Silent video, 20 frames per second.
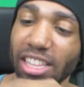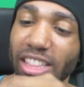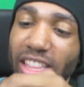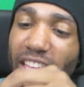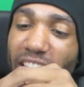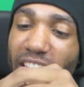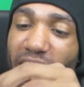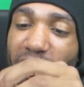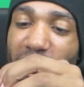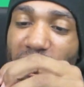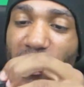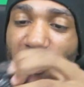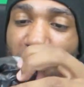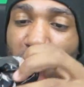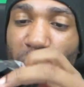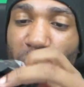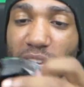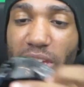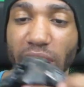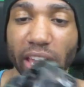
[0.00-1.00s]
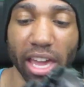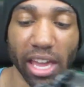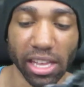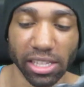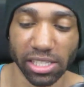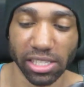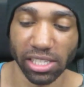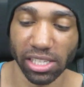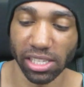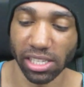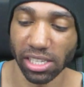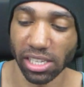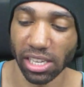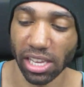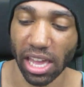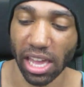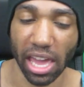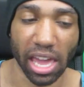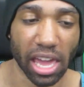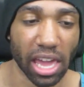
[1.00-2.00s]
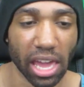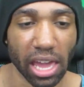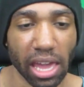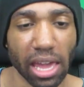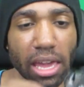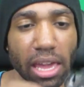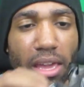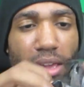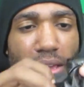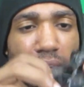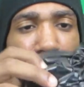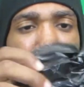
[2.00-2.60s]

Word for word: thing, we get a...